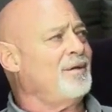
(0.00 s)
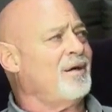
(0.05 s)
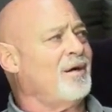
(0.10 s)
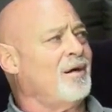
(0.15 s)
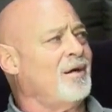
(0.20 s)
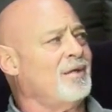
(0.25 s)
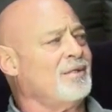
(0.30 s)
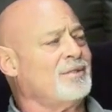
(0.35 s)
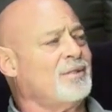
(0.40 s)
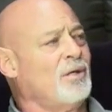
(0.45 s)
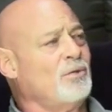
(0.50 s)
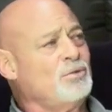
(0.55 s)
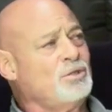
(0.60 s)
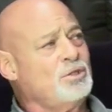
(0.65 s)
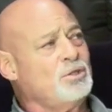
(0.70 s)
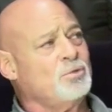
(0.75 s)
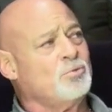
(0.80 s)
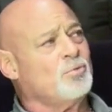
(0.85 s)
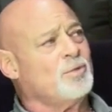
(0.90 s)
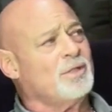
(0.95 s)
don't
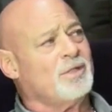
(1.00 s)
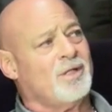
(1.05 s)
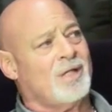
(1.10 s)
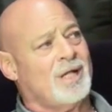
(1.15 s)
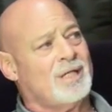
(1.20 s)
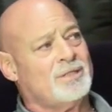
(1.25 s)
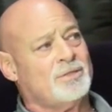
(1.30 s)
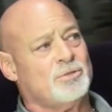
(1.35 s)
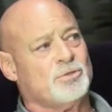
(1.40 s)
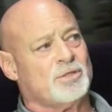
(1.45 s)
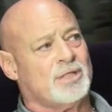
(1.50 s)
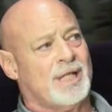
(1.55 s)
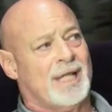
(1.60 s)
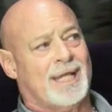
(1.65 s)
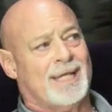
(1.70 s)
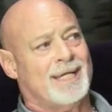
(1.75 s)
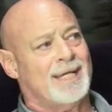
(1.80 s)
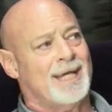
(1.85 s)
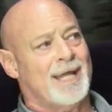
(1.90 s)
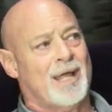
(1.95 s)
you realize who's
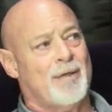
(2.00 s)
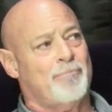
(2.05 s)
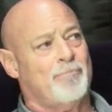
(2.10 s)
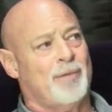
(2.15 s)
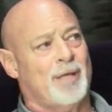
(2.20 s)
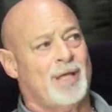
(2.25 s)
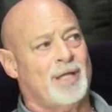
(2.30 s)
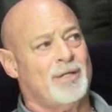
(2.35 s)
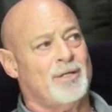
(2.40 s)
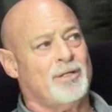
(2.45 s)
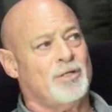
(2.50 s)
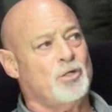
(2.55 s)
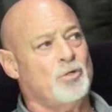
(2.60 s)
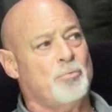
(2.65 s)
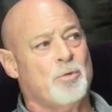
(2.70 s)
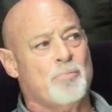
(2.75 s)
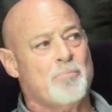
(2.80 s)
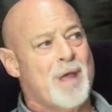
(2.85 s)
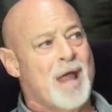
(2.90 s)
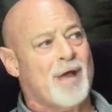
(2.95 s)
laying in that bed? You've
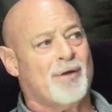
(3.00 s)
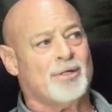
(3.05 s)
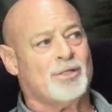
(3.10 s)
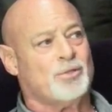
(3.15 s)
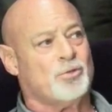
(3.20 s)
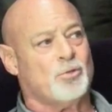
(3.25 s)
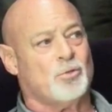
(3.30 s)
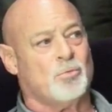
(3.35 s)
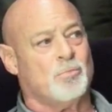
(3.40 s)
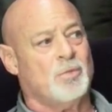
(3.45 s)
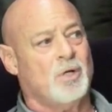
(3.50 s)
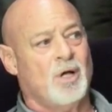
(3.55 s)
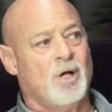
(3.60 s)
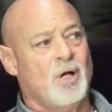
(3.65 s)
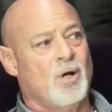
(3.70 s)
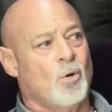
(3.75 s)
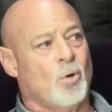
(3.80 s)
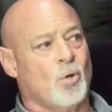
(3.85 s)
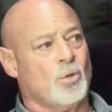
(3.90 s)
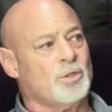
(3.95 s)
been married to him
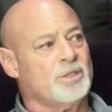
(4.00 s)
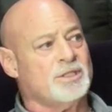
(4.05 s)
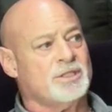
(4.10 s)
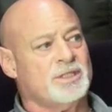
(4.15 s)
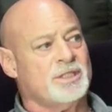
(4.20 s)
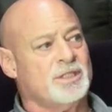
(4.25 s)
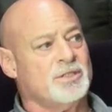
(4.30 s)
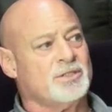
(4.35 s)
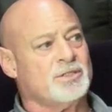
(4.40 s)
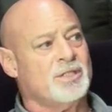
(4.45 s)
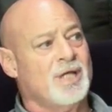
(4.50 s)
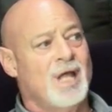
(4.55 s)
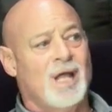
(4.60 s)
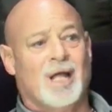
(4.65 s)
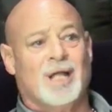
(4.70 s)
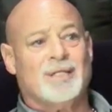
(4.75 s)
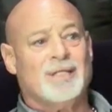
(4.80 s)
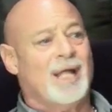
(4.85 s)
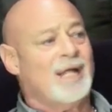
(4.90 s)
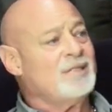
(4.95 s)
all these years.
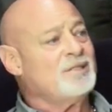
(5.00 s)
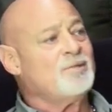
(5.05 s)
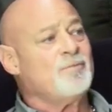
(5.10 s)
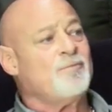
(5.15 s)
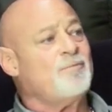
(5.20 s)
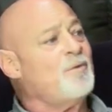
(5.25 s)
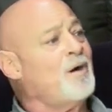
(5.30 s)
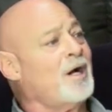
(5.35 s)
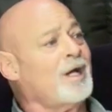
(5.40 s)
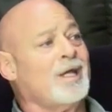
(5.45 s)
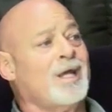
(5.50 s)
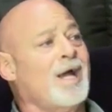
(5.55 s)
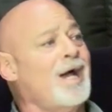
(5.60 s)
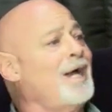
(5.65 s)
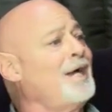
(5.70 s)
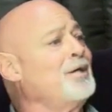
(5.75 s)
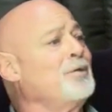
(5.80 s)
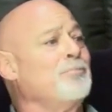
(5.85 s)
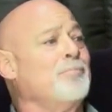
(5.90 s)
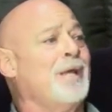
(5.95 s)
That's the fucking
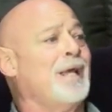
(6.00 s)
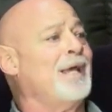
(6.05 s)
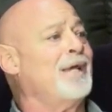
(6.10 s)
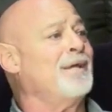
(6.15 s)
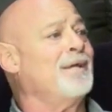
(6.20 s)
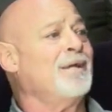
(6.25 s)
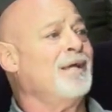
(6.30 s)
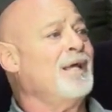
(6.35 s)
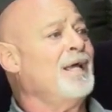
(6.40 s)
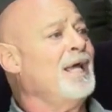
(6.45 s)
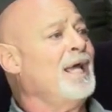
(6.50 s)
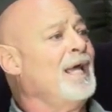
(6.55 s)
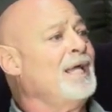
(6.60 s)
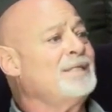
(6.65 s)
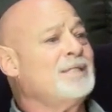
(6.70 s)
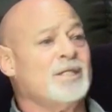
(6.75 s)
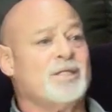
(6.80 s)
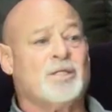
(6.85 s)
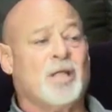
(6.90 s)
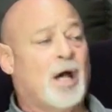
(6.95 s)
Iron Man. He's
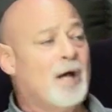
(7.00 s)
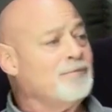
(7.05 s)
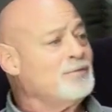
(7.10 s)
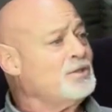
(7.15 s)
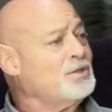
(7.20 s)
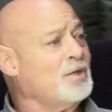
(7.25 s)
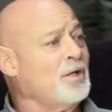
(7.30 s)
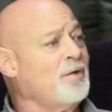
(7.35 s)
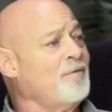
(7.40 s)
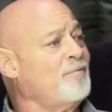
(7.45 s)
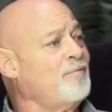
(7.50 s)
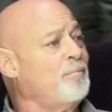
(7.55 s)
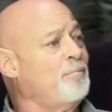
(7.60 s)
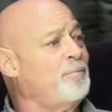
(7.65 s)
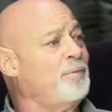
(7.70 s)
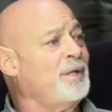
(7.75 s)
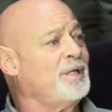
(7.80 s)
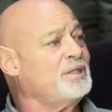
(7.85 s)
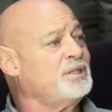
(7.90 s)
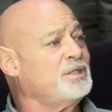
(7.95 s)
a tough son of a
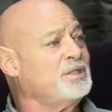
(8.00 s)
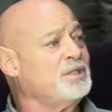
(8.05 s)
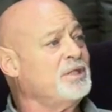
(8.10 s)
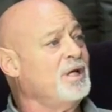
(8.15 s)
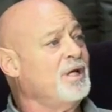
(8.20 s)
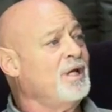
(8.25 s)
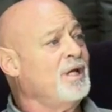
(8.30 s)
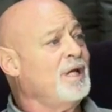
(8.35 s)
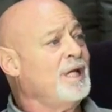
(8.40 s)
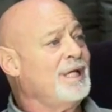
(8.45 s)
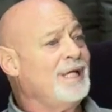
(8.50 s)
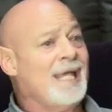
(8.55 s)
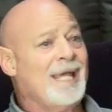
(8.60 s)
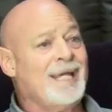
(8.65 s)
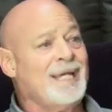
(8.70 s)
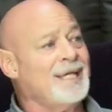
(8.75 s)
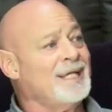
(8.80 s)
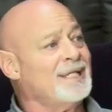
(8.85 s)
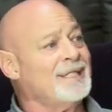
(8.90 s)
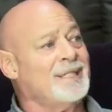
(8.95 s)
bitch. He ain't
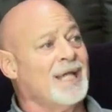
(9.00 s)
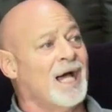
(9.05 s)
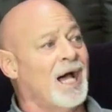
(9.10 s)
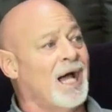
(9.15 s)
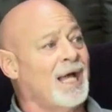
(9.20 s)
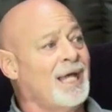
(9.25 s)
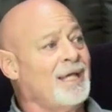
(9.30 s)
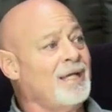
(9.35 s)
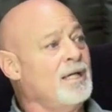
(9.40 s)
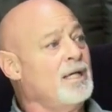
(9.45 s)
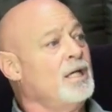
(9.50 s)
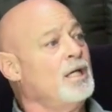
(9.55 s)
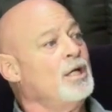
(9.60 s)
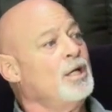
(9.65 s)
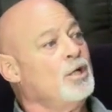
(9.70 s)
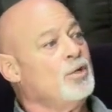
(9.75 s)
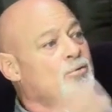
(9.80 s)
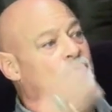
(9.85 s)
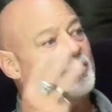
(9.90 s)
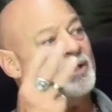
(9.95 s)
gonna die.
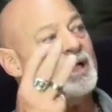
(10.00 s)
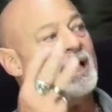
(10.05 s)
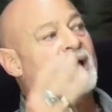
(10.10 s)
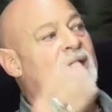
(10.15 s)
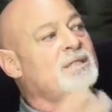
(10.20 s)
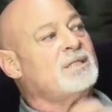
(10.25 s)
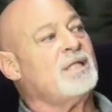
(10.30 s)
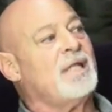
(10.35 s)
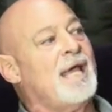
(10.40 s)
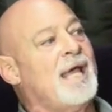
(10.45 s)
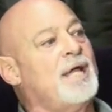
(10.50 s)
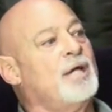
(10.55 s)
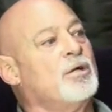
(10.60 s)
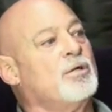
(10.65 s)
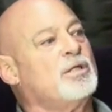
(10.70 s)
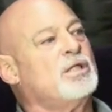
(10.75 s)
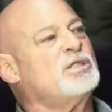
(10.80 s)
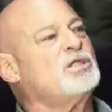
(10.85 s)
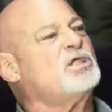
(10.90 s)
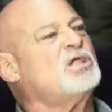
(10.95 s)
Three days later,
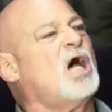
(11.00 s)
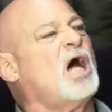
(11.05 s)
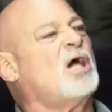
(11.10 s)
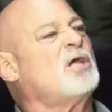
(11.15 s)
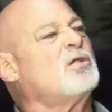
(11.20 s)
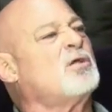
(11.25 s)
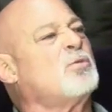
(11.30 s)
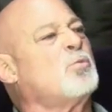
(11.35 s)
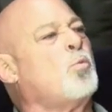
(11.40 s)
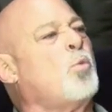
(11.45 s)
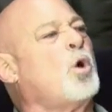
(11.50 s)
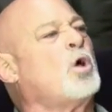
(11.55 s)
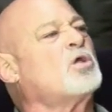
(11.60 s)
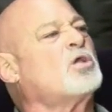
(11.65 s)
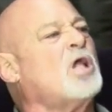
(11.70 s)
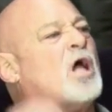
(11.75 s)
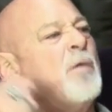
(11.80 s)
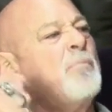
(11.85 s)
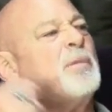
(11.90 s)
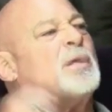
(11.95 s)
this doctor worked
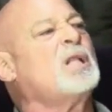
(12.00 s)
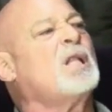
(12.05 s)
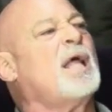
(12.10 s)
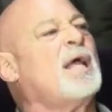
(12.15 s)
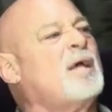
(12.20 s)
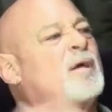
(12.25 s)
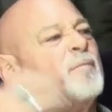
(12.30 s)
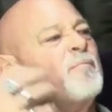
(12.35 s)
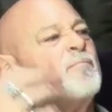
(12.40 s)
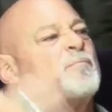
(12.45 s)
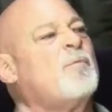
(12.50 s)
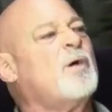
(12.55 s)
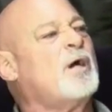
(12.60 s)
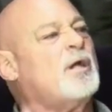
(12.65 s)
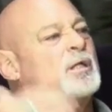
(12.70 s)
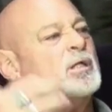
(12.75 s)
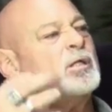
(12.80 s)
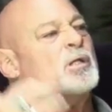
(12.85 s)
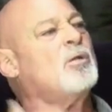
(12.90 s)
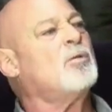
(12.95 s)
on me like a
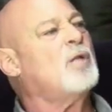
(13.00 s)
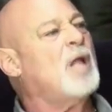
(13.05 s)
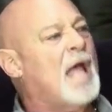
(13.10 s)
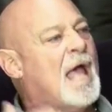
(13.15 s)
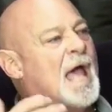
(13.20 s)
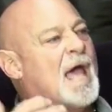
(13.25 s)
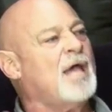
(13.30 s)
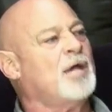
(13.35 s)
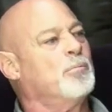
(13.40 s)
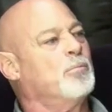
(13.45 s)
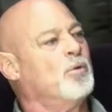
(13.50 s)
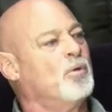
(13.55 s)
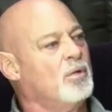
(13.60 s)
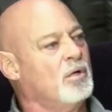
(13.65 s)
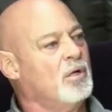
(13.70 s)
fucking animal.